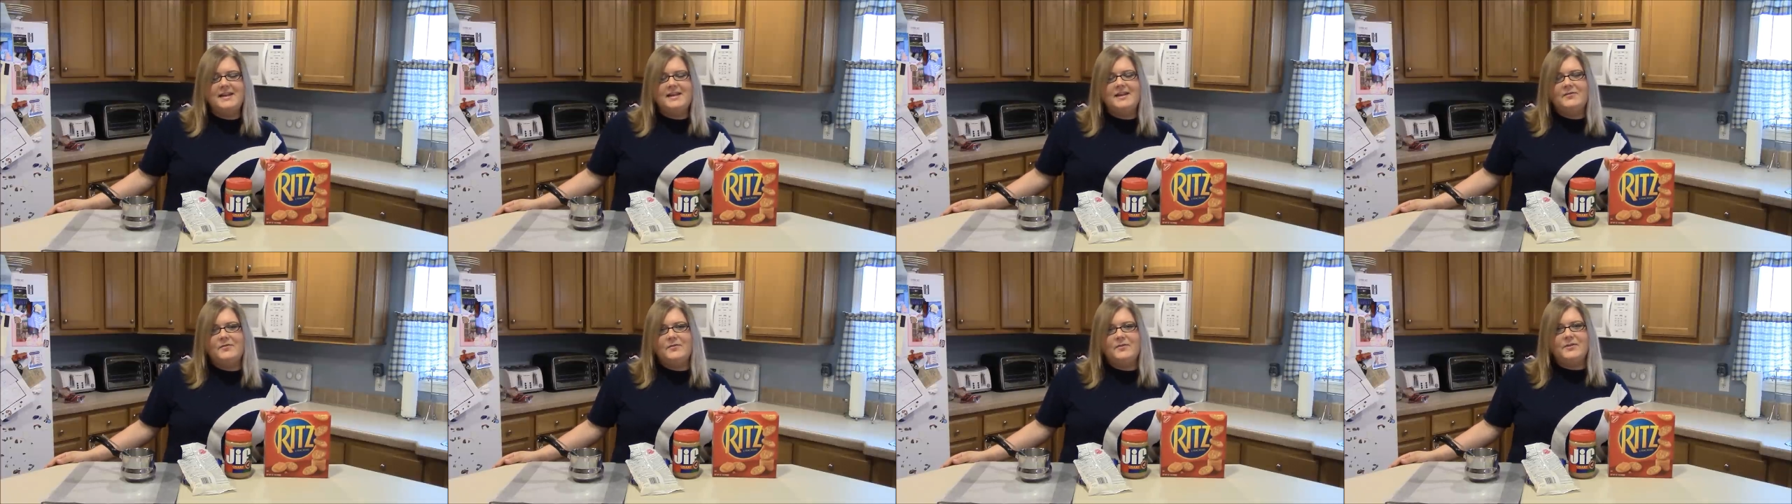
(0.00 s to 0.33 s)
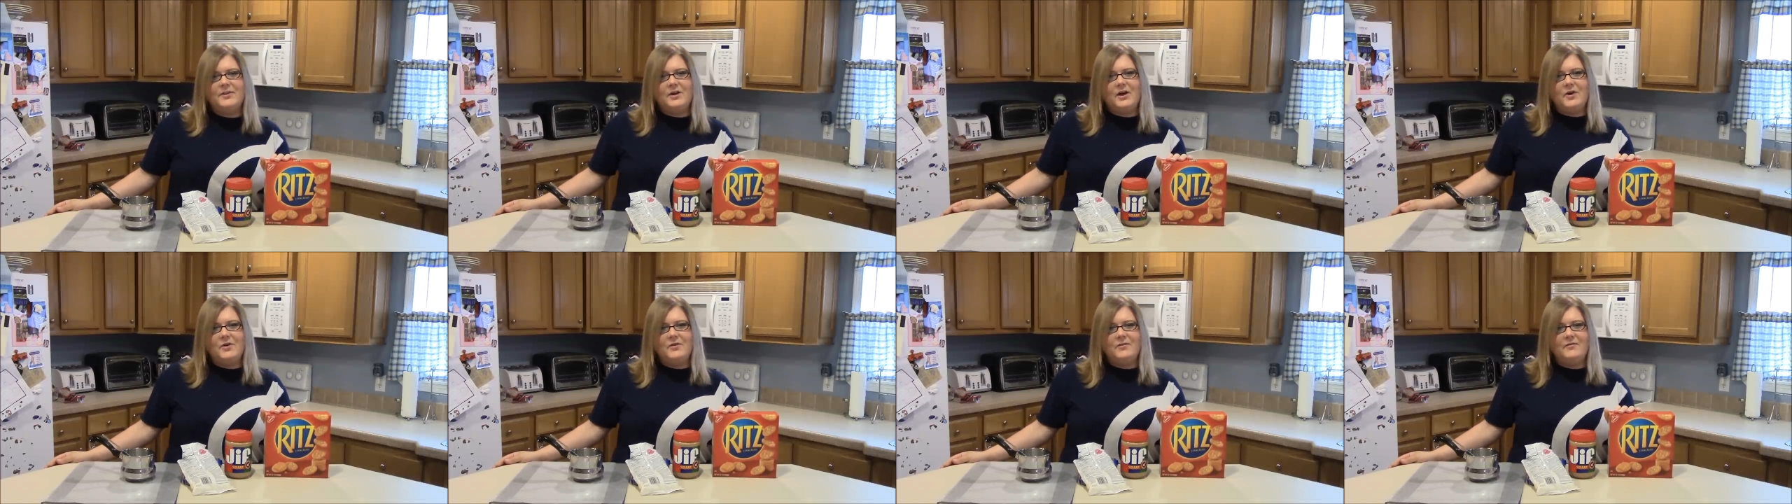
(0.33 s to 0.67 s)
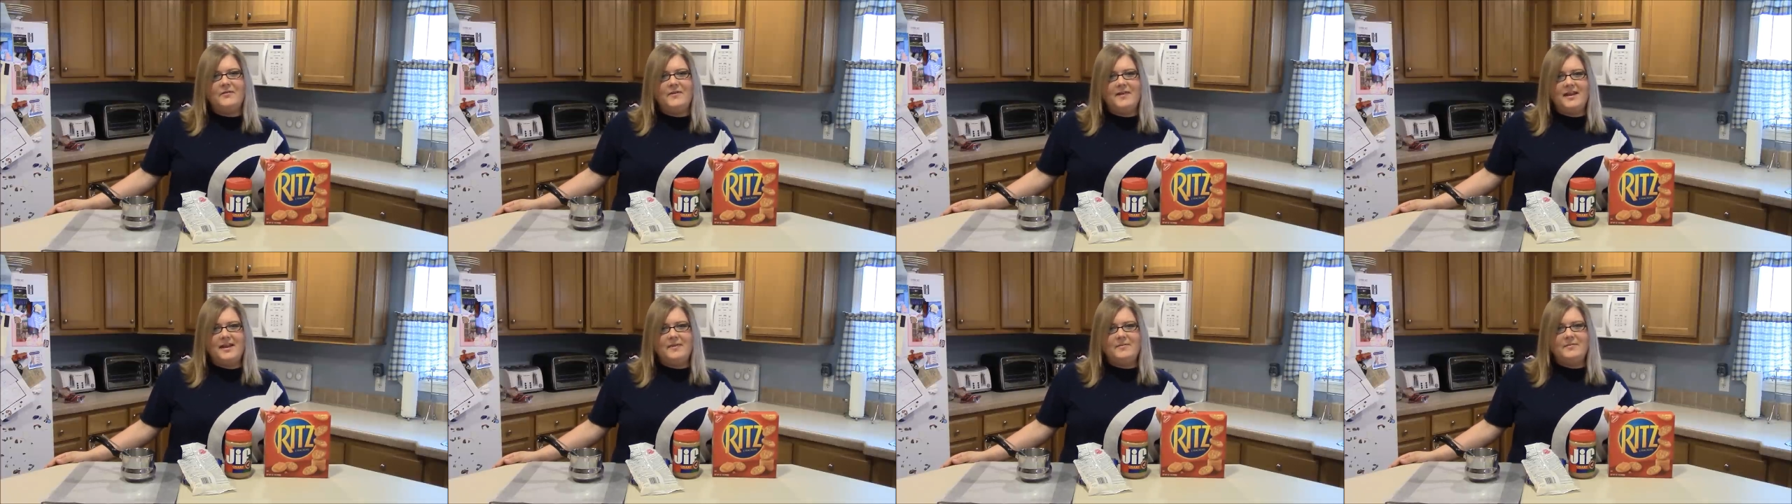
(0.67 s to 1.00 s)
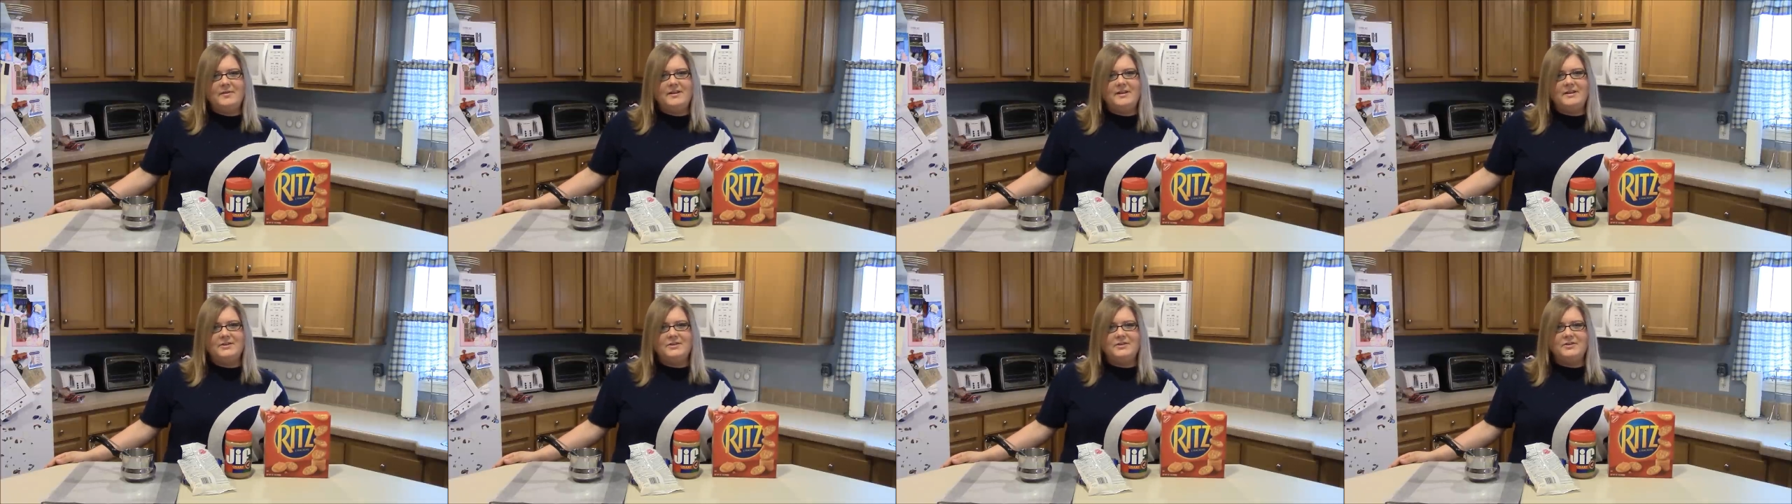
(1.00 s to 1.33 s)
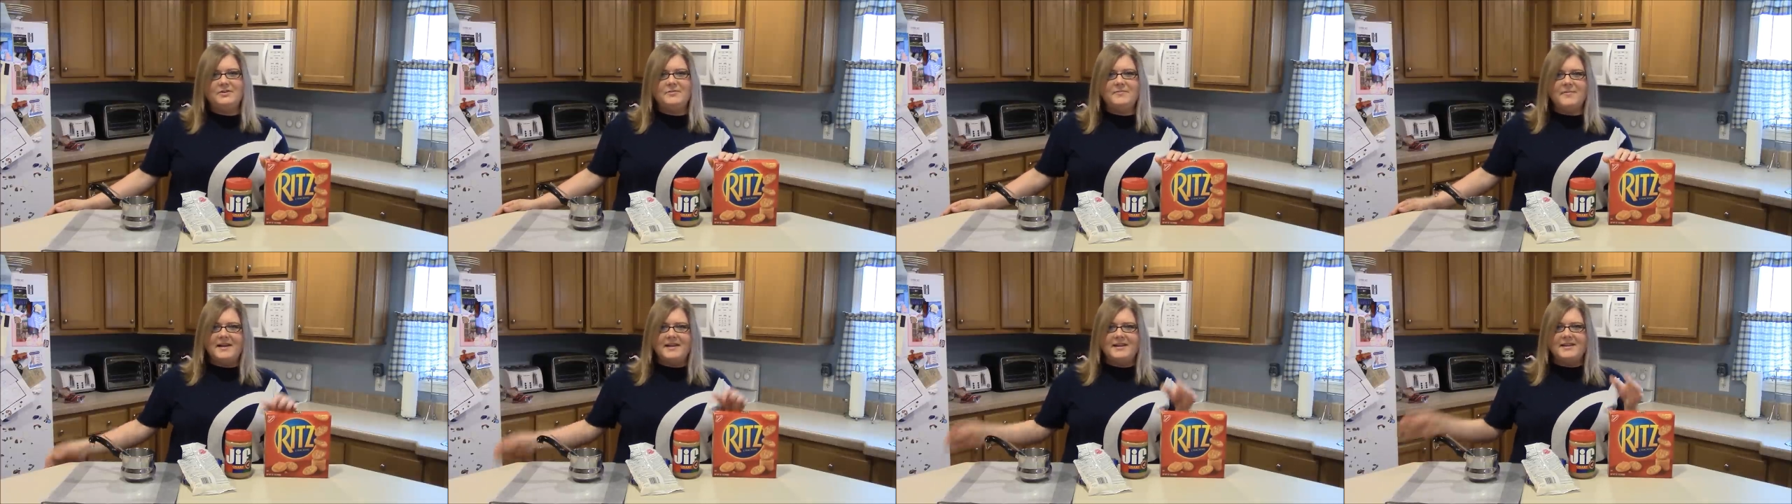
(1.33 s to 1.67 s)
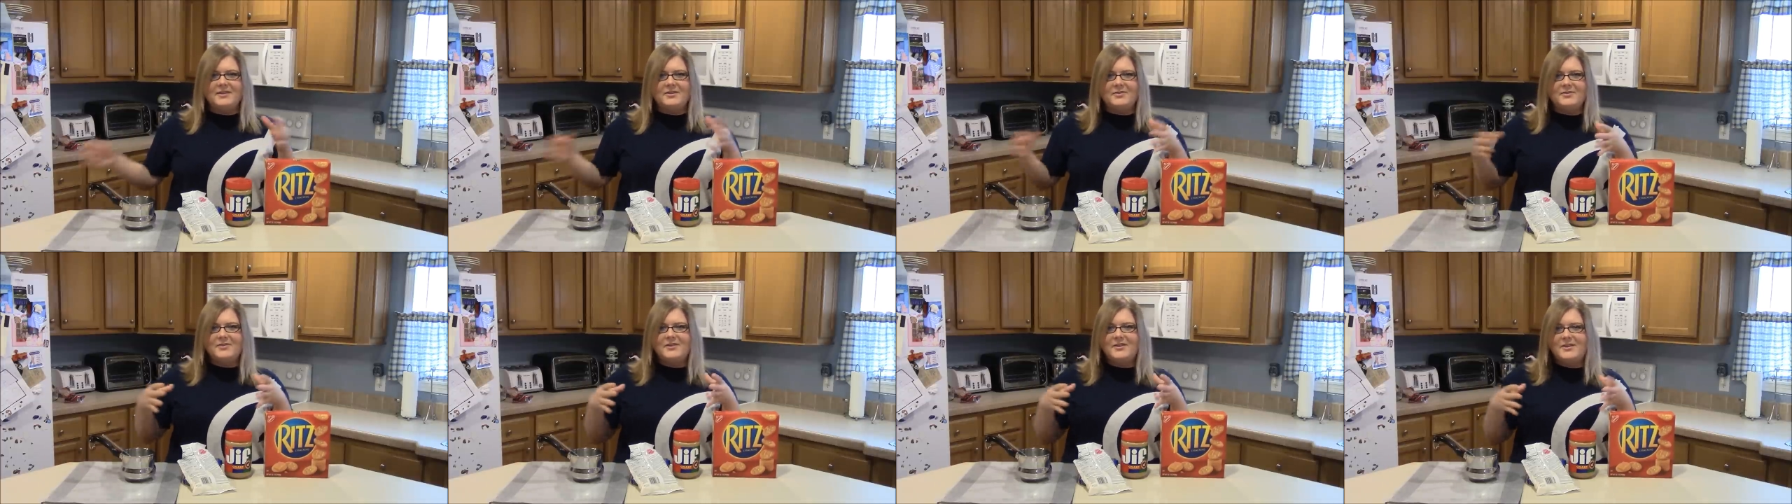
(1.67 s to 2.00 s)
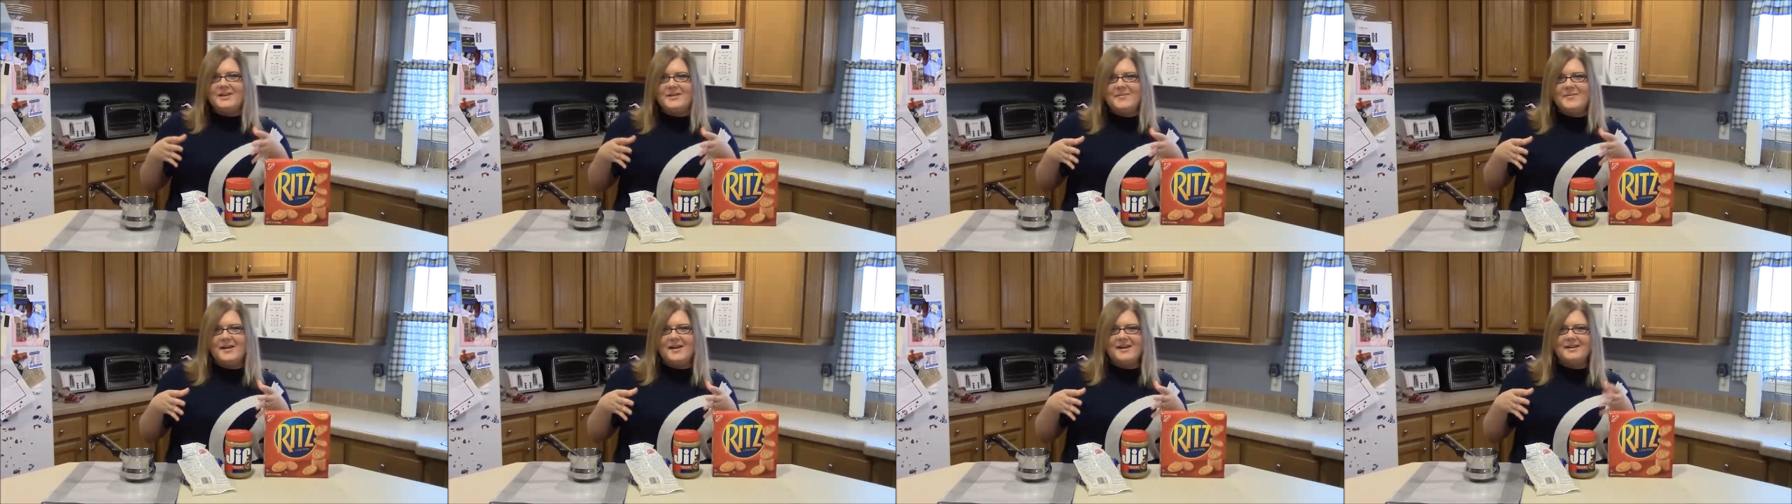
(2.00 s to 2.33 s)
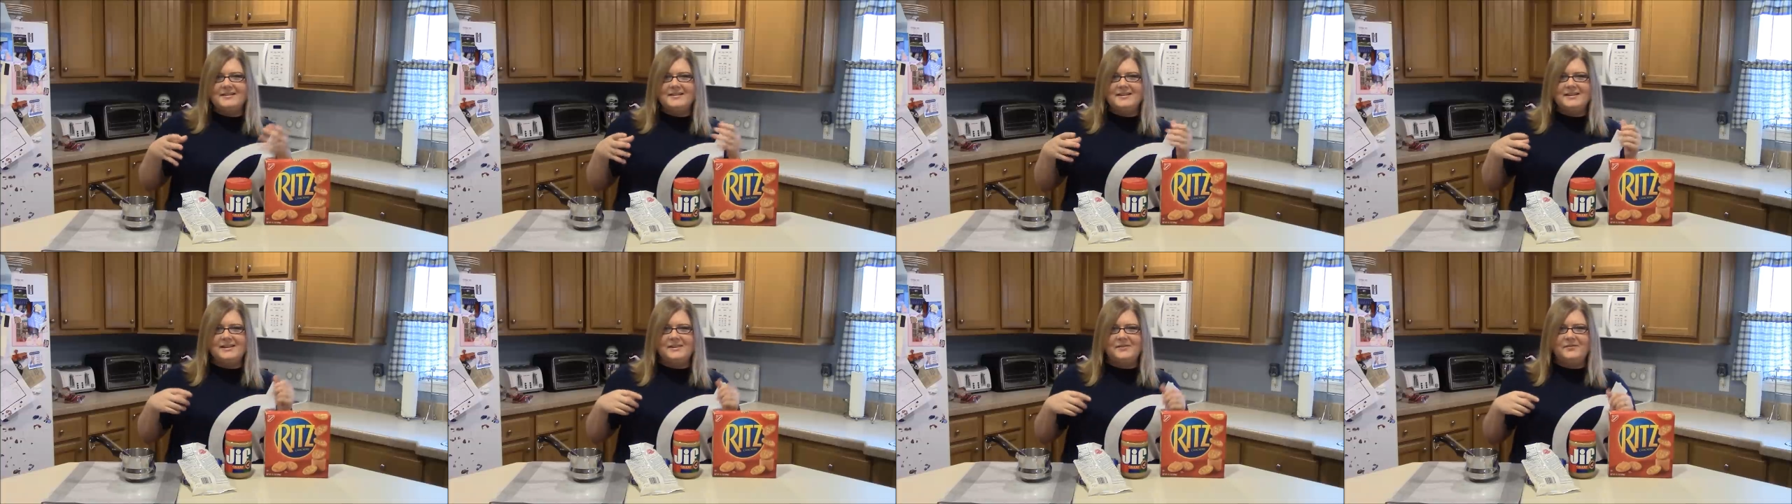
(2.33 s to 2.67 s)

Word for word: for the whole family and she would make little goodie boxes